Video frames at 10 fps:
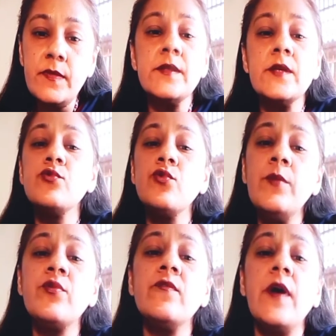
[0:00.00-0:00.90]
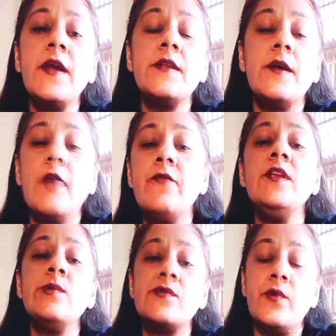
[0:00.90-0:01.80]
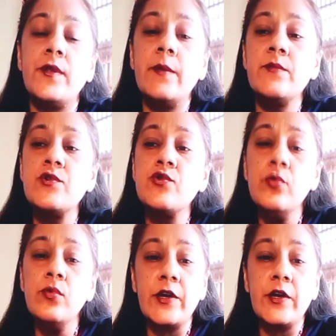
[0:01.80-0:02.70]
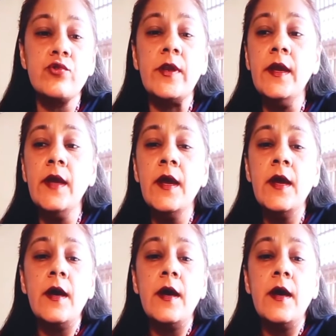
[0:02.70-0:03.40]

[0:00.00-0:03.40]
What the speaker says: they do not provide avenues for them to actually